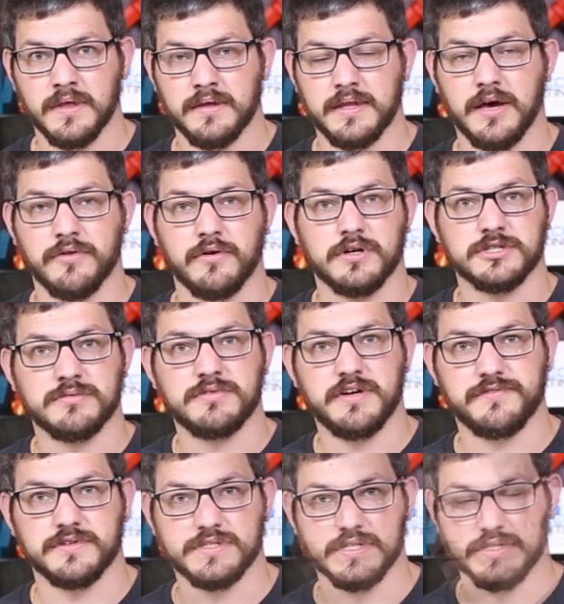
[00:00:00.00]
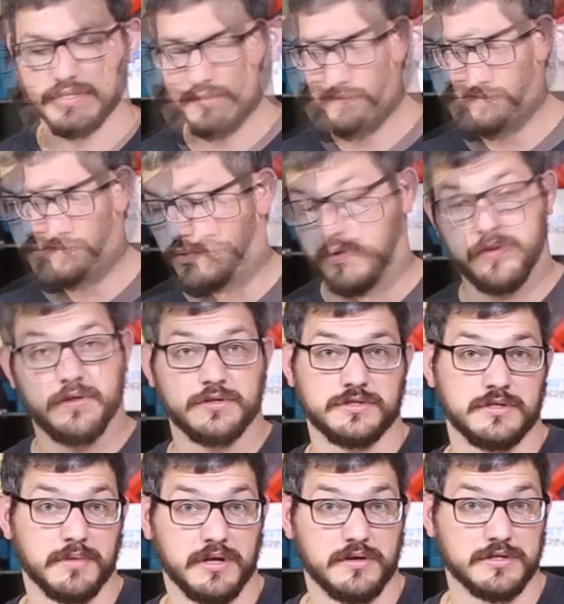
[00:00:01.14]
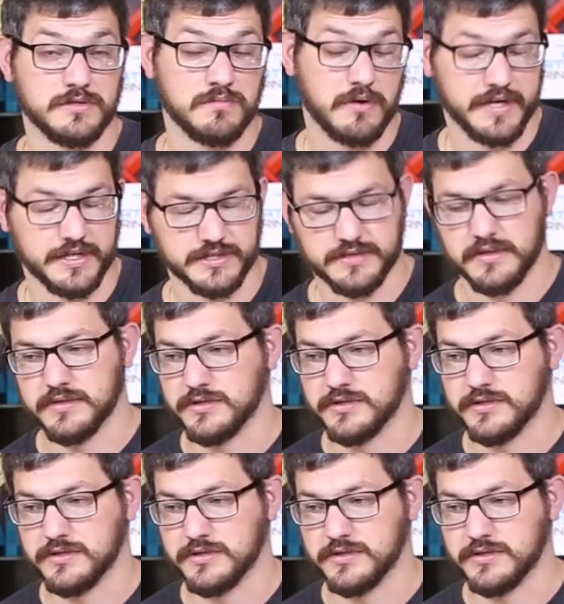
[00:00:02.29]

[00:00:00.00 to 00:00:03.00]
Now there are some differences, and there's similarities as well, I guess.